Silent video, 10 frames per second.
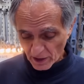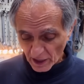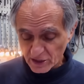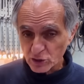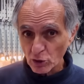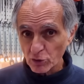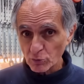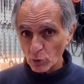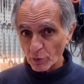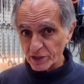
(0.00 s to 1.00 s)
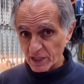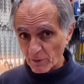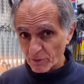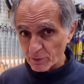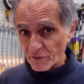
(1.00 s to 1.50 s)
I installed them the way they
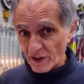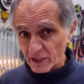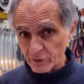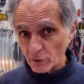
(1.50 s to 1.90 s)
came from the factory.